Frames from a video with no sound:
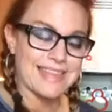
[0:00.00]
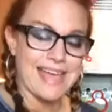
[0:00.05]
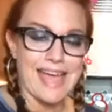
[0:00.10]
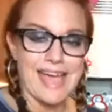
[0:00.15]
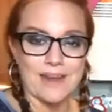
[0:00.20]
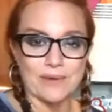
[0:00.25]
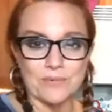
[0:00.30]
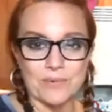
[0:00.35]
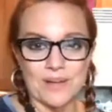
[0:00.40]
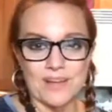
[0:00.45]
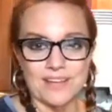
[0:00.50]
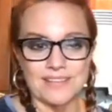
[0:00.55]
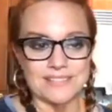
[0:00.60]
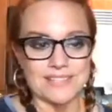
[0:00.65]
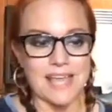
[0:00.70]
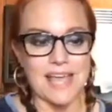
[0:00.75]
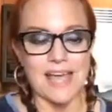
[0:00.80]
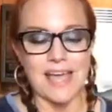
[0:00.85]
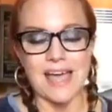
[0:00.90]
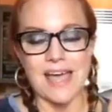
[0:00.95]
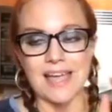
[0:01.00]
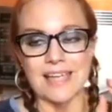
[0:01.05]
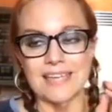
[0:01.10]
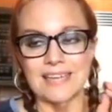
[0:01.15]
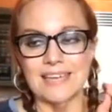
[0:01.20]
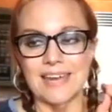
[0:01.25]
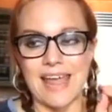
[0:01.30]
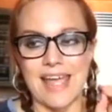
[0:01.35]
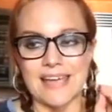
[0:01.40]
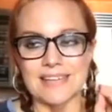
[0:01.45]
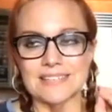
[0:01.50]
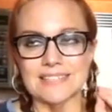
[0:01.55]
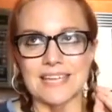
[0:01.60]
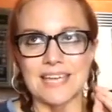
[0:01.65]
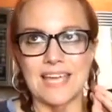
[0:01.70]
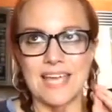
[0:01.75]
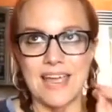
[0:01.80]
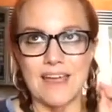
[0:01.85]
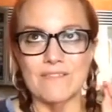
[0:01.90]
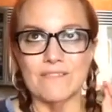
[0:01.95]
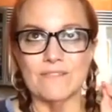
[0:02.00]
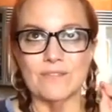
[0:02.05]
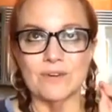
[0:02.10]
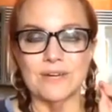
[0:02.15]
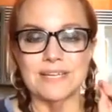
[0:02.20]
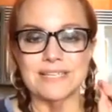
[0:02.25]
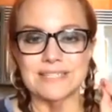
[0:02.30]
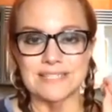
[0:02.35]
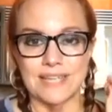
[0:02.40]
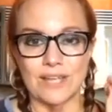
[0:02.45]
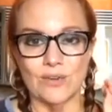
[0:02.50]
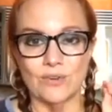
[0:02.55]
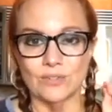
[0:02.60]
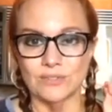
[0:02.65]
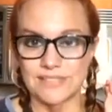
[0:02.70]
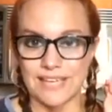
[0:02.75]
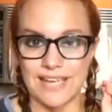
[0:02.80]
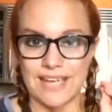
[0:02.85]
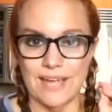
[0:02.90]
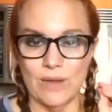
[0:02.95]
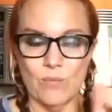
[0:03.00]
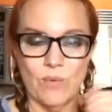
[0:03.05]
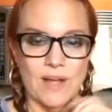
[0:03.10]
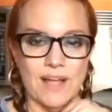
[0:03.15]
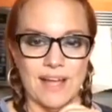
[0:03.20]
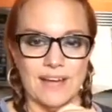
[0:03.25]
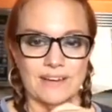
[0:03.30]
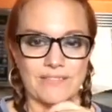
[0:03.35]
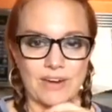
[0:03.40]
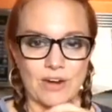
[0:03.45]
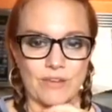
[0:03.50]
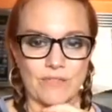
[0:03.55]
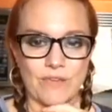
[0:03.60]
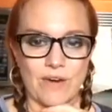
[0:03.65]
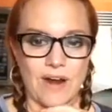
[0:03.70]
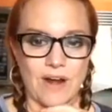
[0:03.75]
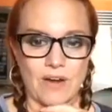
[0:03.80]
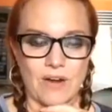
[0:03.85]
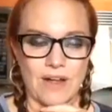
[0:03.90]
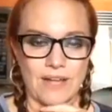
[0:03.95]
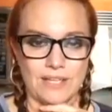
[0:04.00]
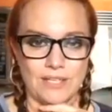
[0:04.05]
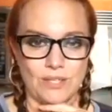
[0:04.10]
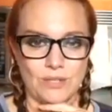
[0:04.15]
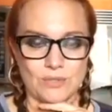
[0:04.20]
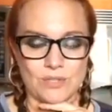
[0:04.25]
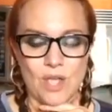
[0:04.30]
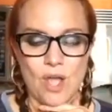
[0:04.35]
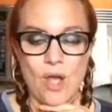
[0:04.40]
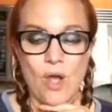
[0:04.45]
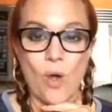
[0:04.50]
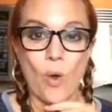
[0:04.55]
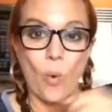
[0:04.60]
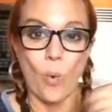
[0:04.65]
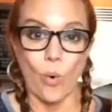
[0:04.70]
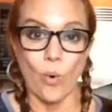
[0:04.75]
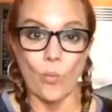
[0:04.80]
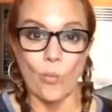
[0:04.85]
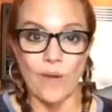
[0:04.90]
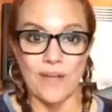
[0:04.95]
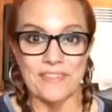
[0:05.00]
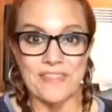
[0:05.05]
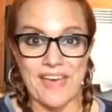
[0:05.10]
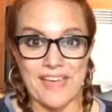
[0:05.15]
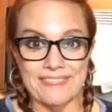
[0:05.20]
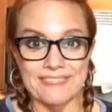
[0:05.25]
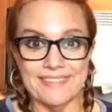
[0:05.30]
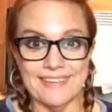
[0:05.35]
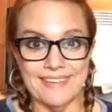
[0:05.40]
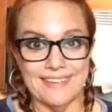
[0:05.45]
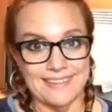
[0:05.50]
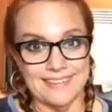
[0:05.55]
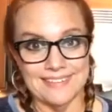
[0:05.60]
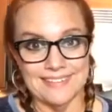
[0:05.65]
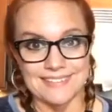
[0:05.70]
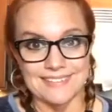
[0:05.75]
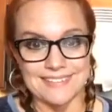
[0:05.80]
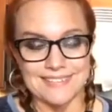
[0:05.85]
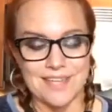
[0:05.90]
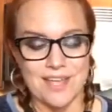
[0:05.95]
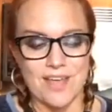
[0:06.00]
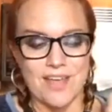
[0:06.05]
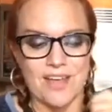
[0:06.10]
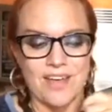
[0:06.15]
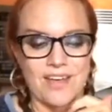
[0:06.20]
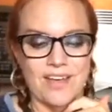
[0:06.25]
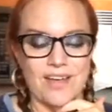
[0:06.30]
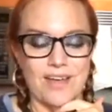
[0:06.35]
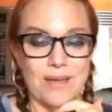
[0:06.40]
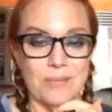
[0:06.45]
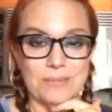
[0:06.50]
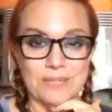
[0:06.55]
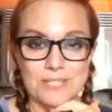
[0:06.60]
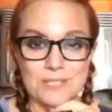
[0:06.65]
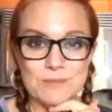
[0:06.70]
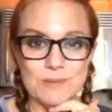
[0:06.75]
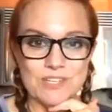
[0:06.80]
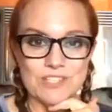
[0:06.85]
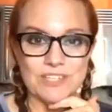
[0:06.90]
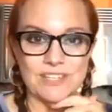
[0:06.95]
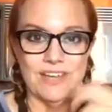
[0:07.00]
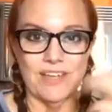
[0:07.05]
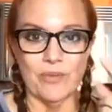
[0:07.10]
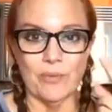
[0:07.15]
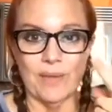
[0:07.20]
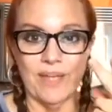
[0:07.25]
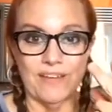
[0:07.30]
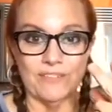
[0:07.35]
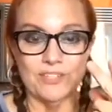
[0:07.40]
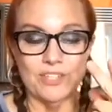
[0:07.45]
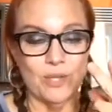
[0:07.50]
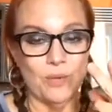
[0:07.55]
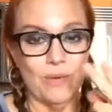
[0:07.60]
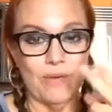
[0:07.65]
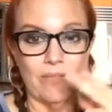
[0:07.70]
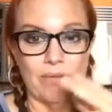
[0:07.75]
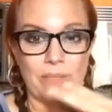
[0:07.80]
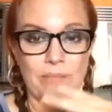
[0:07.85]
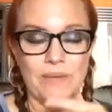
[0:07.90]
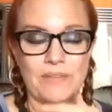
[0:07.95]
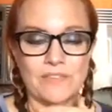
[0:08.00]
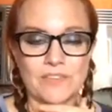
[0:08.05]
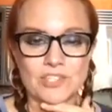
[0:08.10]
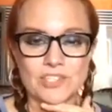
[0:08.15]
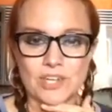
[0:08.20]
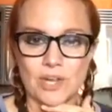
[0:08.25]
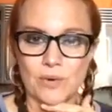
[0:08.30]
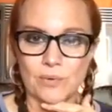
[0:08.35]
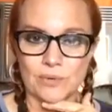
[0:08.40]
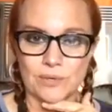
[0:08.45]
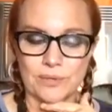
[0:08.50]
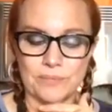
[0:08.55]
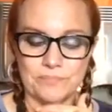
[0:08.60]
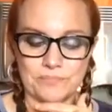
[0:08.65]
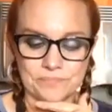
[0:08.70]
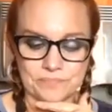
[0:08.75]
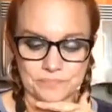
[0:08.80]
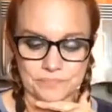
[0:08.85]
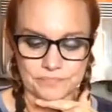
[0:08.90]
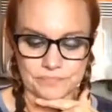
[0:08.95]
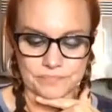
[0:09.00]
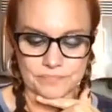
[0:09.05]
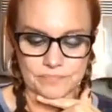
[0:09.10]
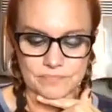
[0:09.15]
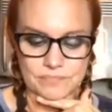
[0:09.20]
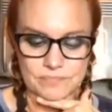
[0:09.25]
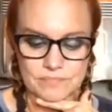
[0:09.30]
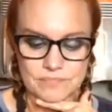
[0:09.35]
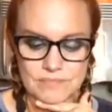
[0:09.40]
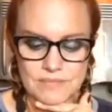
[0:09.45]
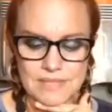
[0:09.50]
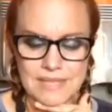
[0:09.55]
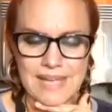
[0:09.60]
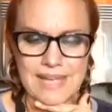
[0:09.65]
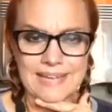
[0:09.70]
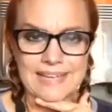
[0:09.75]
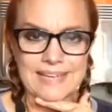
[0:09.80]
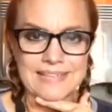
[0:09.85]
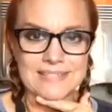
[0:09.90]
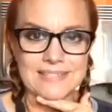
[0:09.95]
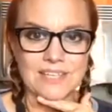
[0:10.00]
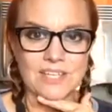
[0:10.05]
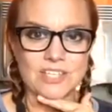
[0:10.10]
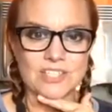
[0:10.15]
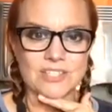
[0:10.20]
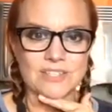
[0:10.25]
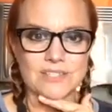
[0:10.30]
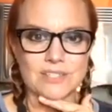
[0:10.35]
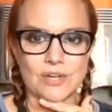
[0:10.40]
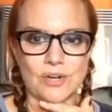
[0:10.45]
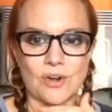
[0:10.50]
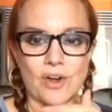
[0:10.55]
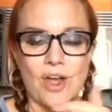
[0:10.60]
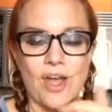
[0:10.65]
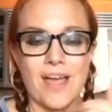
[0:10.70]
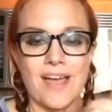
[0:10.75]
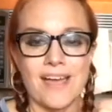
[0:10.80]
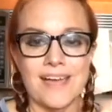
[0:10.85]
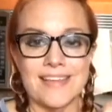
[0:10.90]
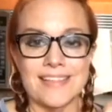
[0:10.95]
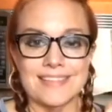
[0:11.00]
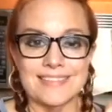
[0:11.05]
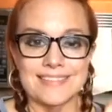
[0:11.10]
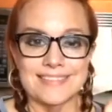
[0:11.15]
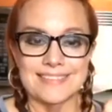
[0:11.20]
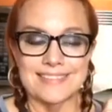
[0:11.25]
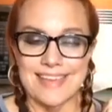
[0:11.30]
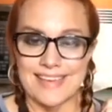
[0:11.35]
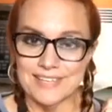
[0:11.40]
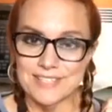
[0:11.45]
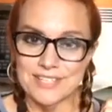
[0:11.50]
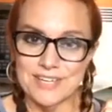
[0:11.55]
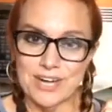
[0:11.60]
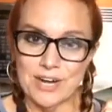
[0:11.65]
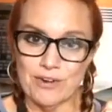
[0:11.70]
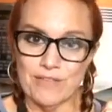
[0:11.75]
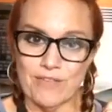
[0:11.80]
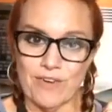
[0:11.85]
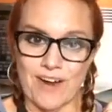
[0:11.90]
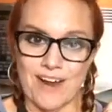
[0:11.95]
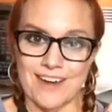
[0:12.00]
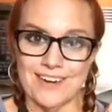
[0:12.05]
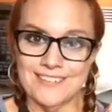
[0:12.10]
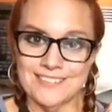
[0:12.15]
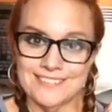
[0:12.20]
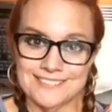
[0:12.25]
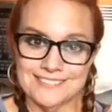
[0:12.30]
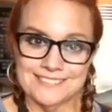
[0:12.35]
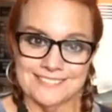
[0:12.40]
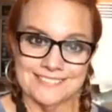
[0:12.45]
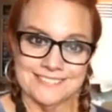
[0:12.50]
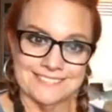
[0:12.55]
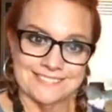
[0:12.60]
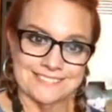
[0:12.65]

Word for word: That was, I get asked every single day what kind of air fryer I use or what that thing is. Um, and especially now that we have two of them in the showroom at KC Kitchen Center, that is an air fryer.